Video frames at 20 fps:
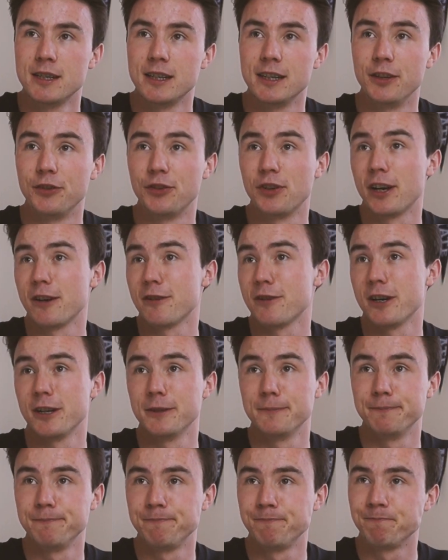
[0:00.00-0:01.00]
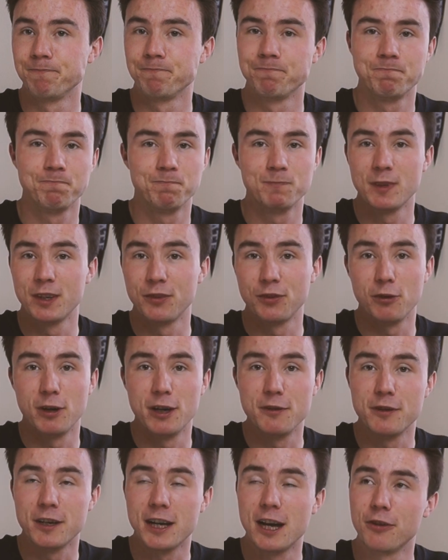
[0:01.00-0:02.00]
Is there, um, is there
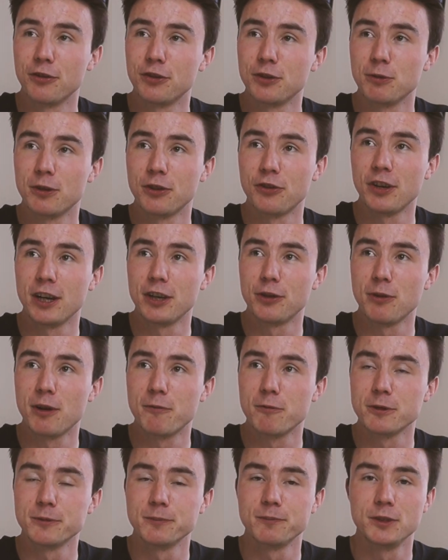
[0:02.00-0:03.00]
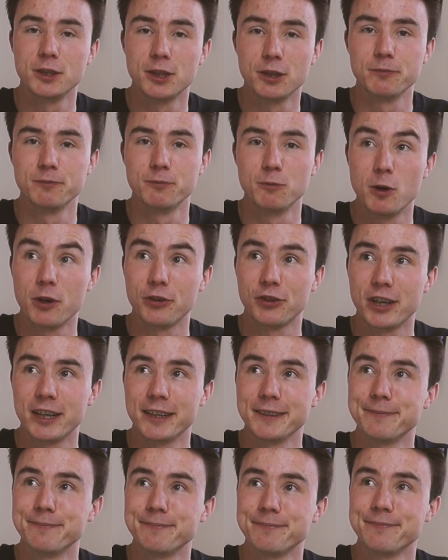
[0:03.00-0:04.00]
anything else you want to say to everyone, you know, whilst
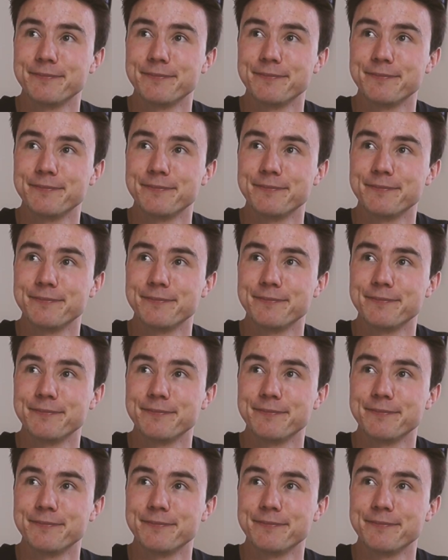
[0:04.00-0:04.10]
you're here?